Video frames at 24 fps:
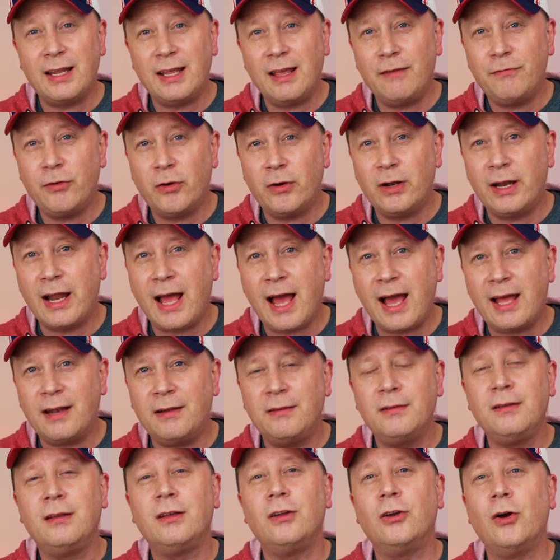if you're
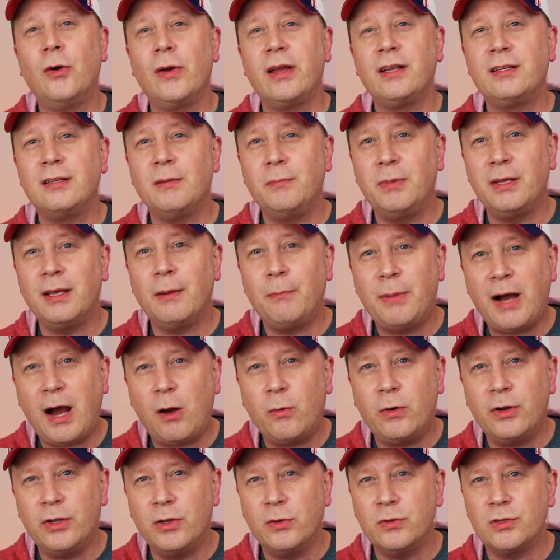not going to be a
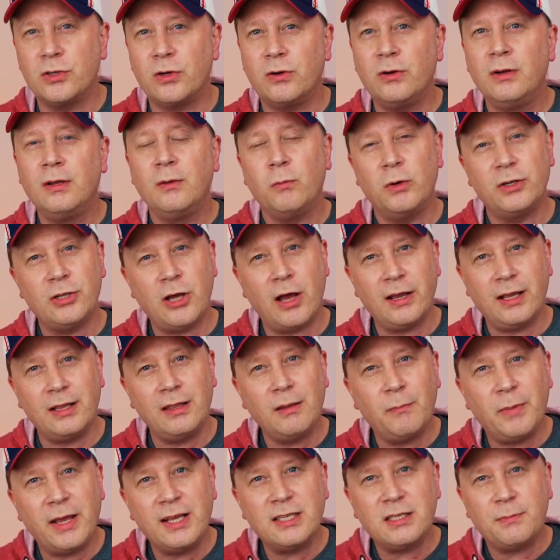power user, we're talking
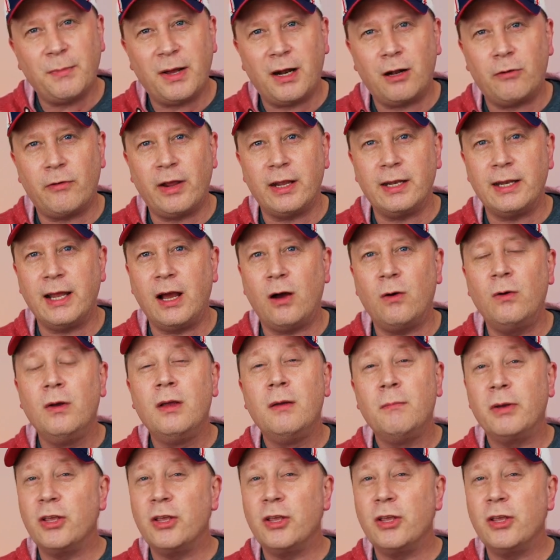the base model right now,